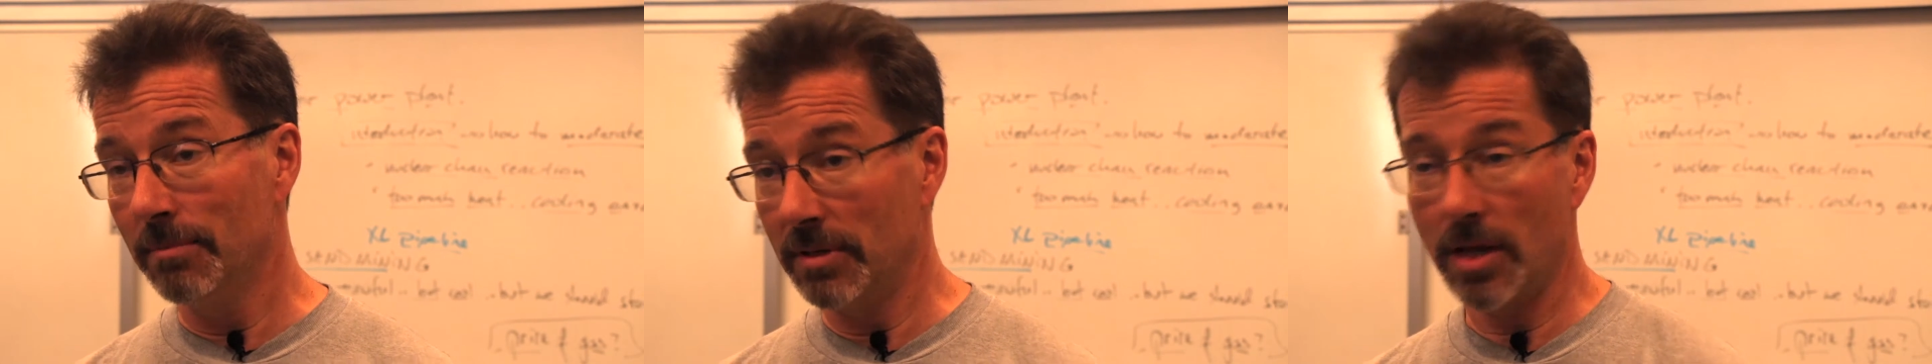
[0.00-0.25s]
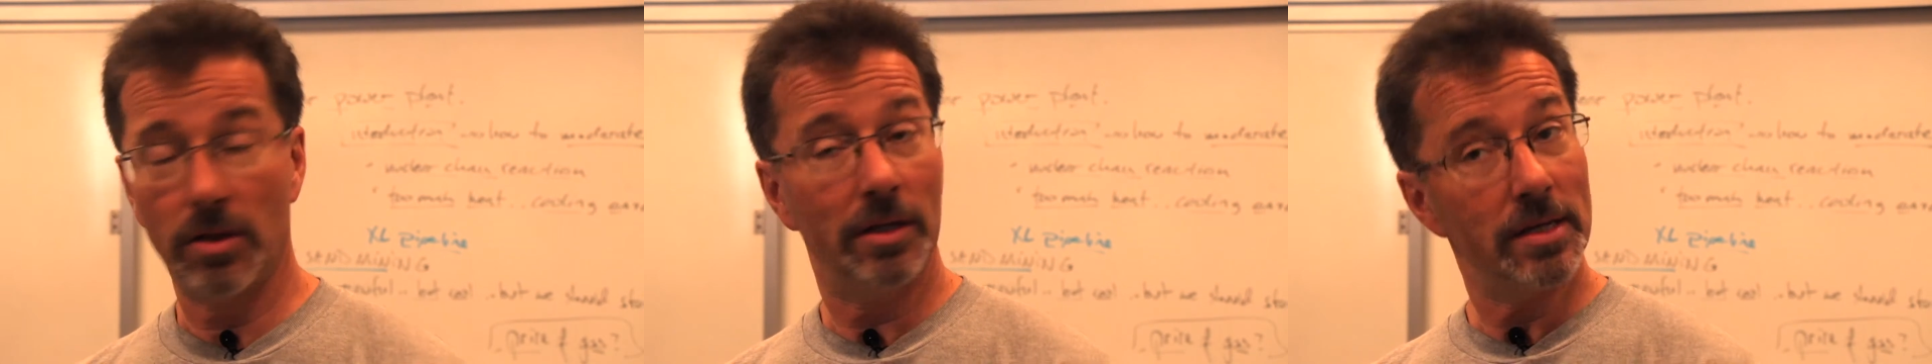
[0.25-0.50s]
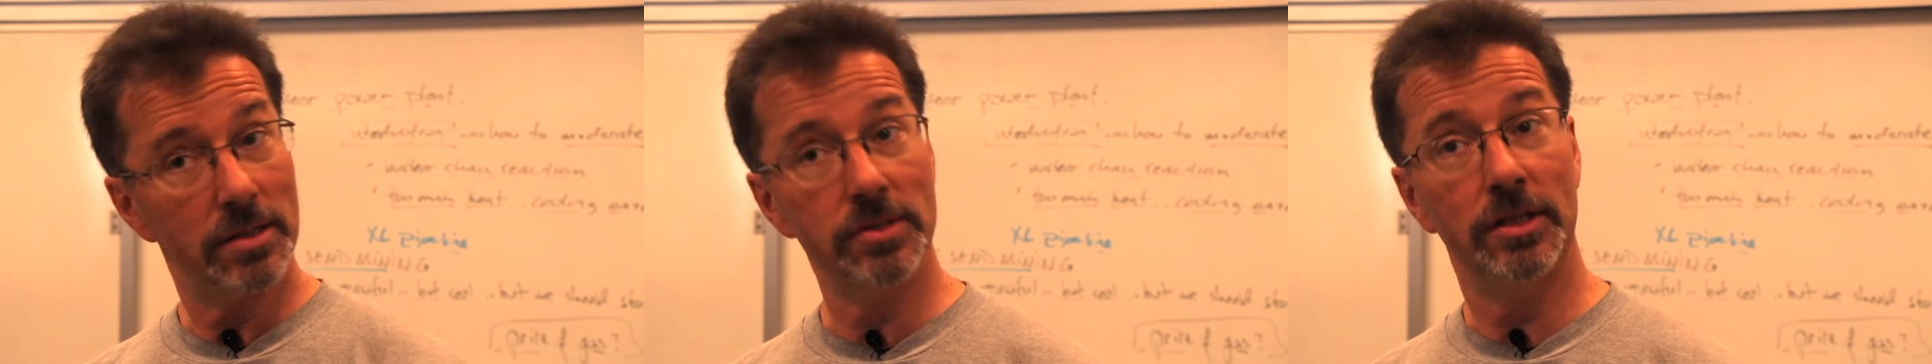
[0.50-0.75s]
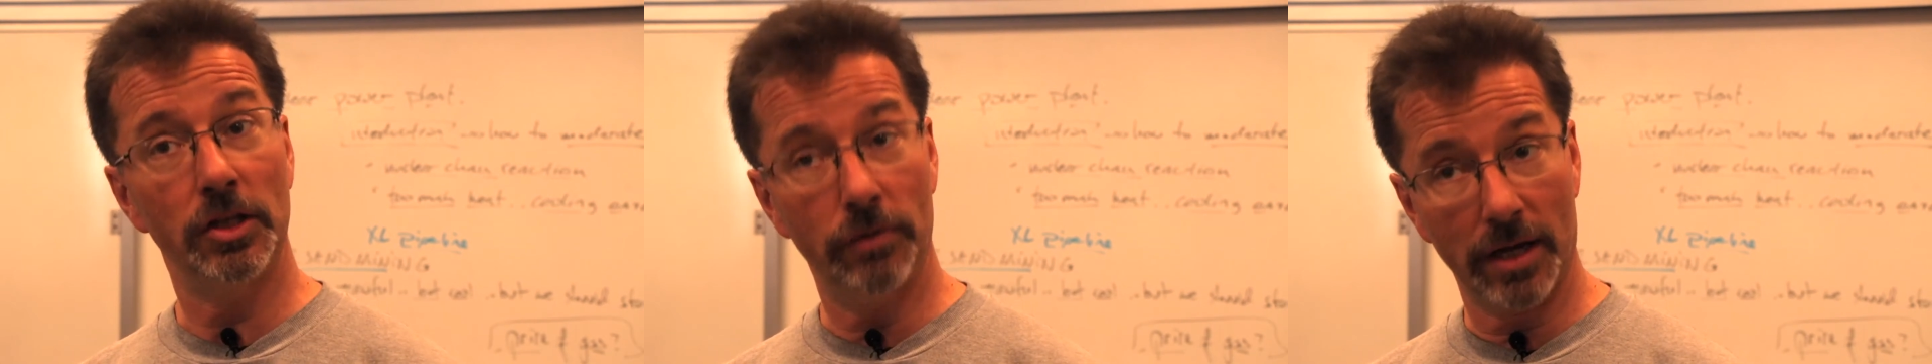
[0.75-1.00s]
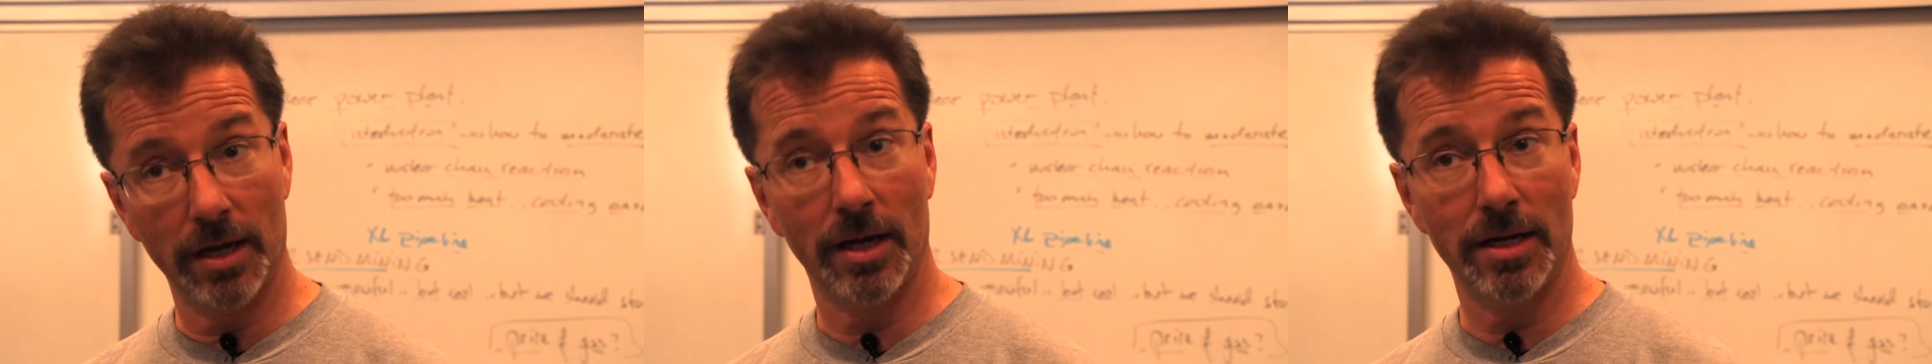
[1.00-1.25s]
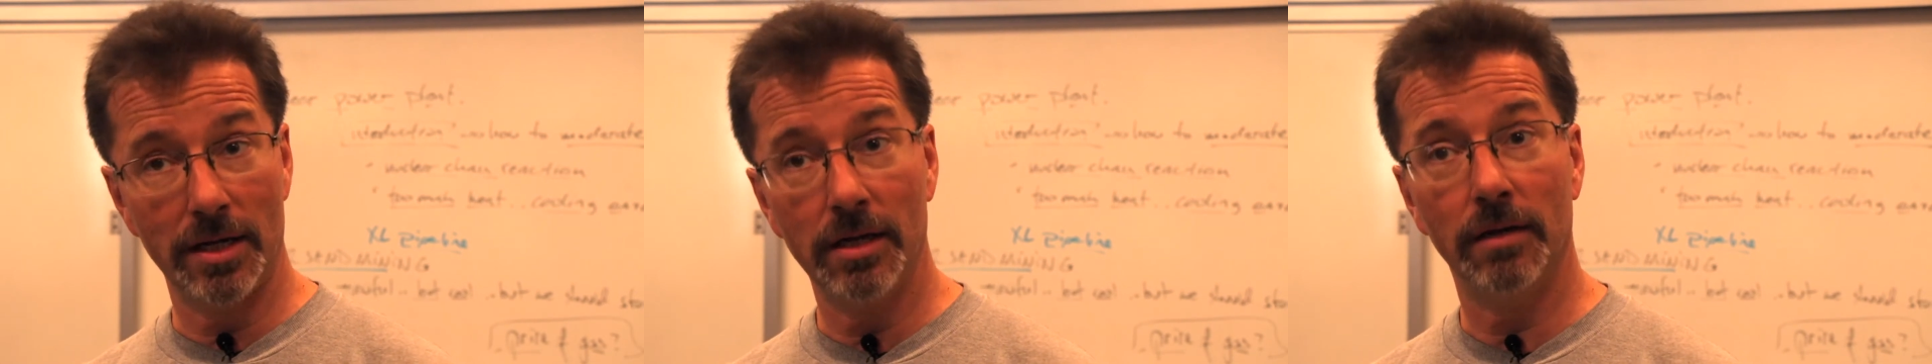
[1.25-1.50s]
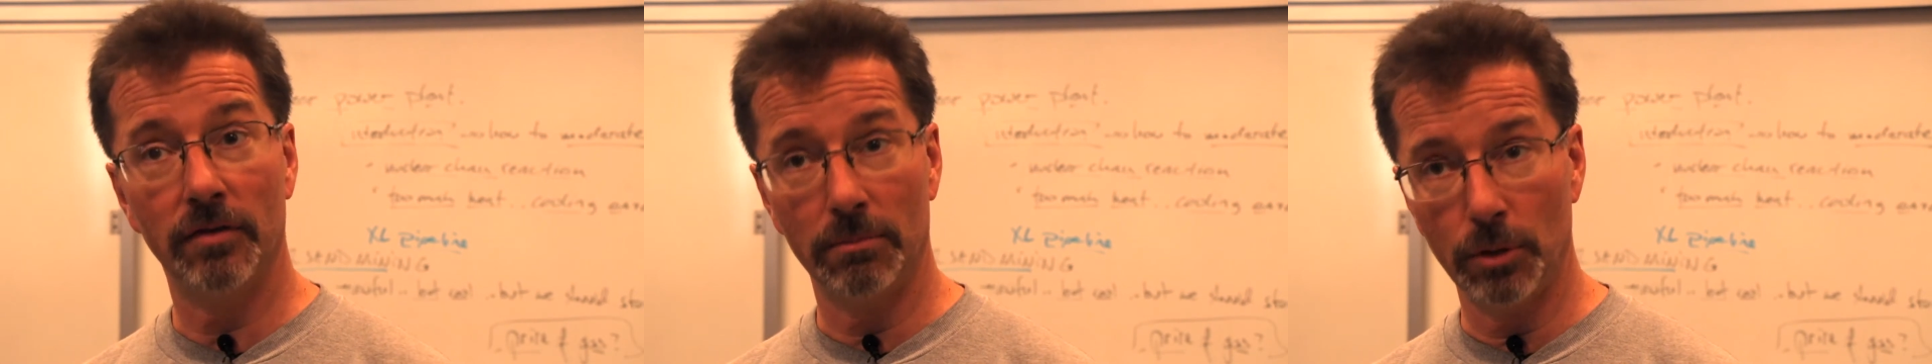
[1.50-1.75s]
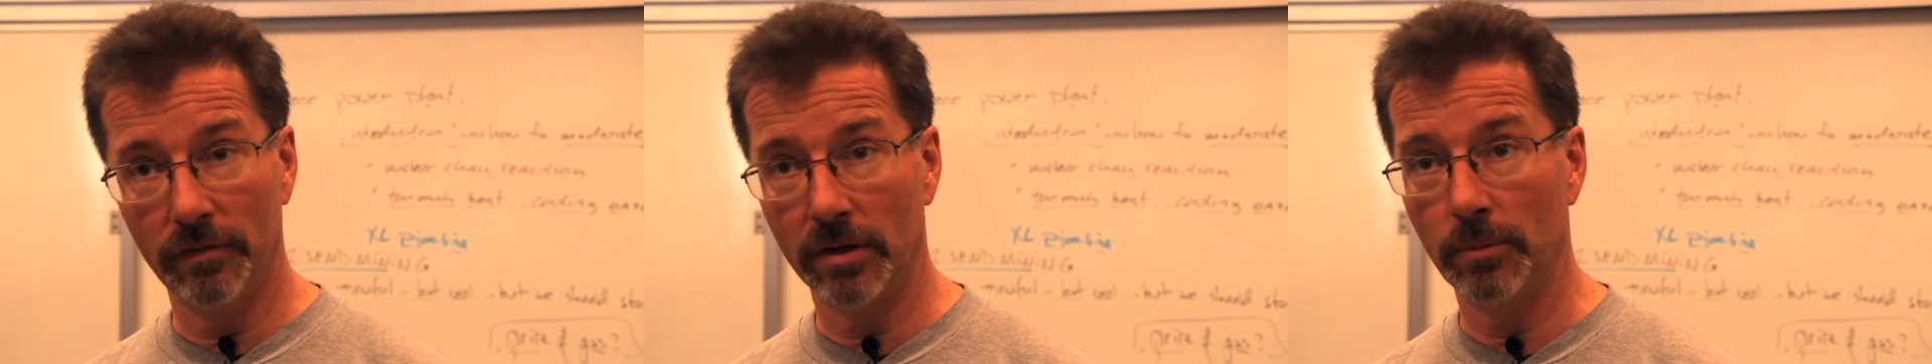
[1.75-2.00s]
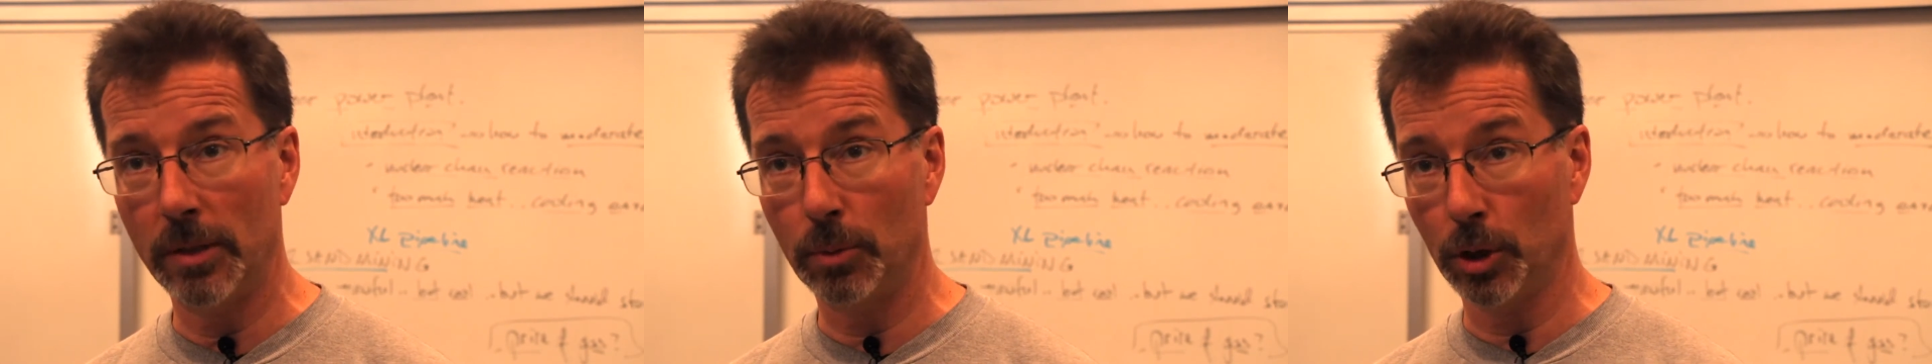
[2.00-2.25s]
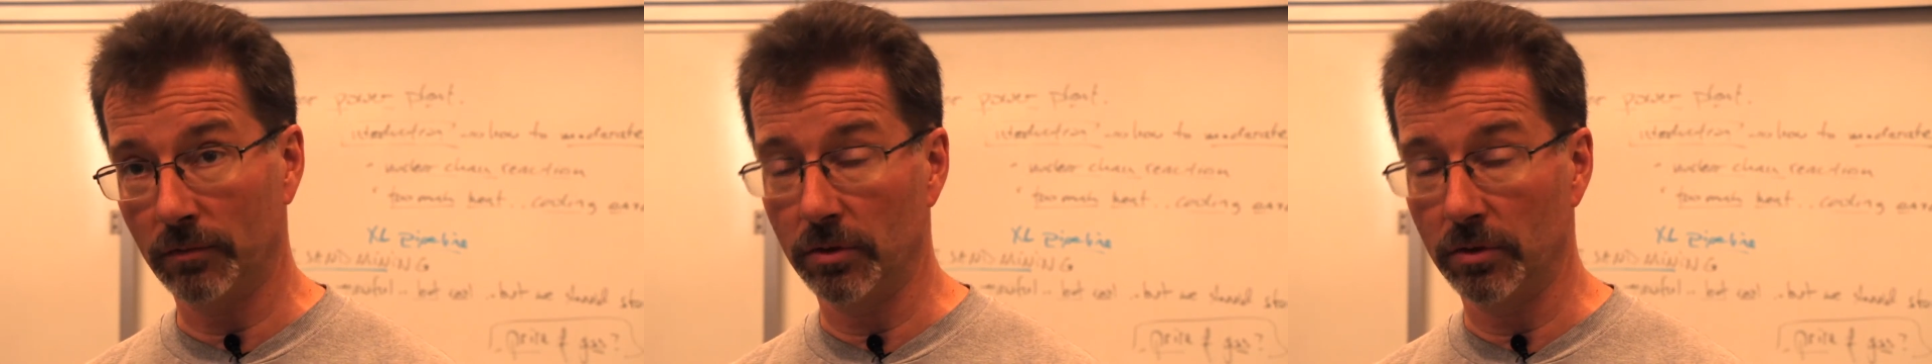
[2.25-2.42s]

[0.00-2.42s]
But nonetheless, it's an intriguing idea for moving people